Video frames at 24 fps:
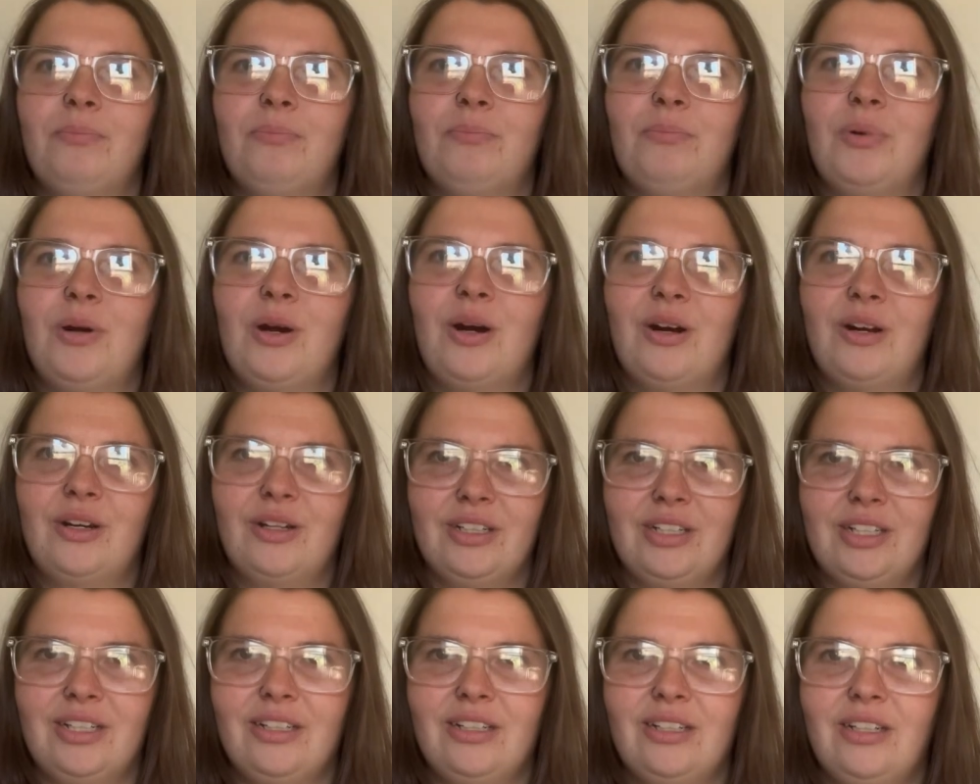
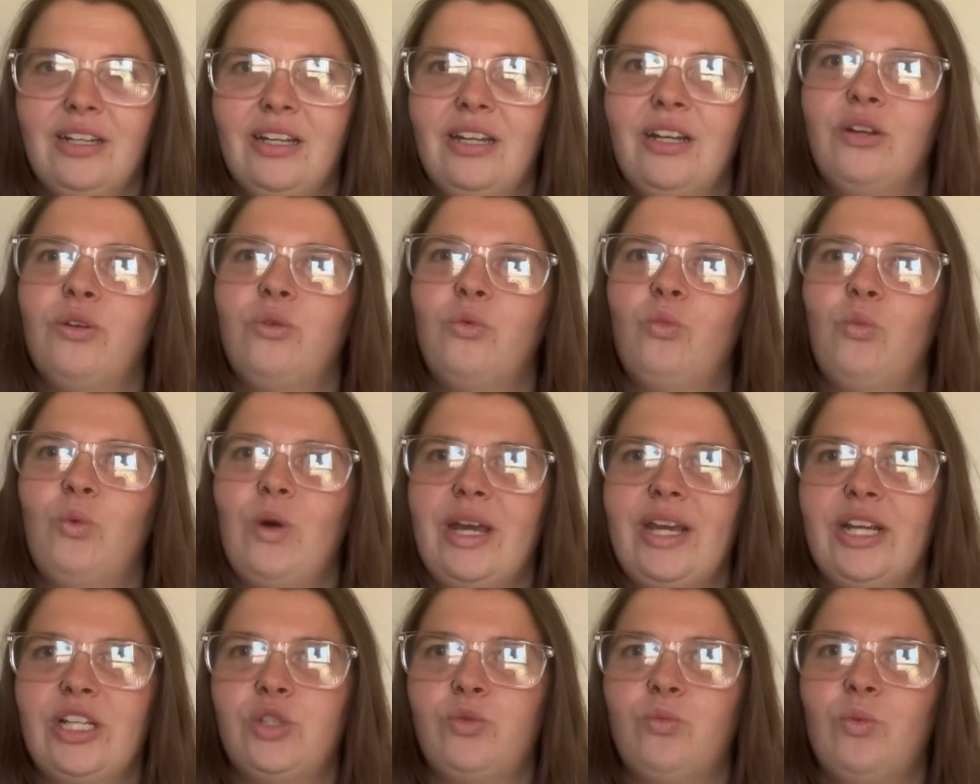parted
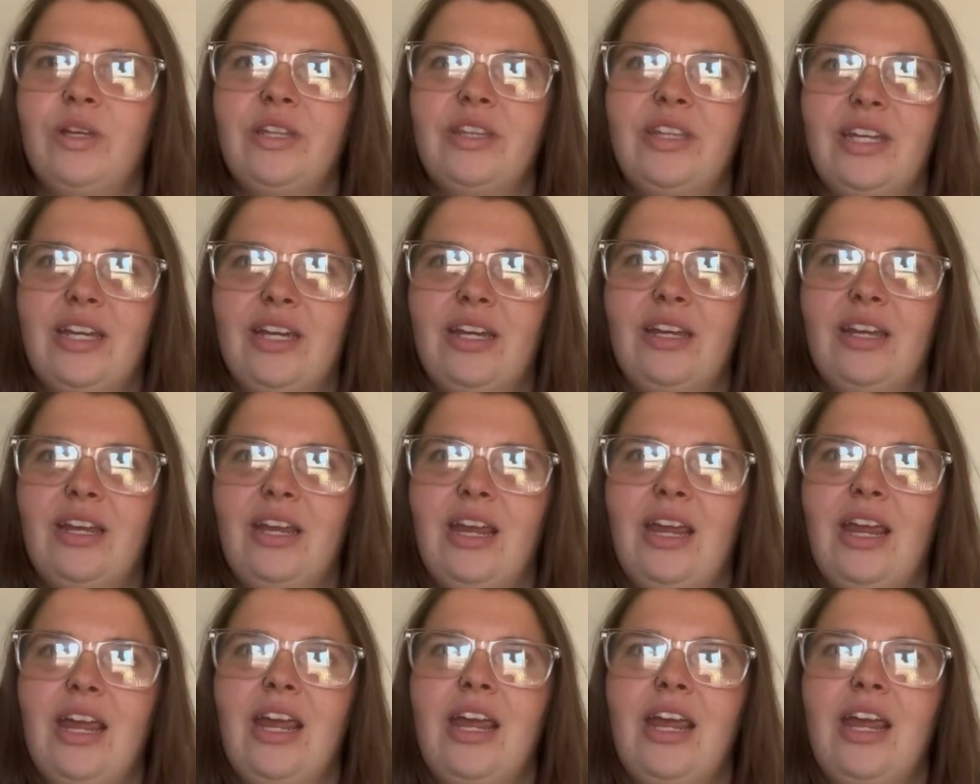ways with it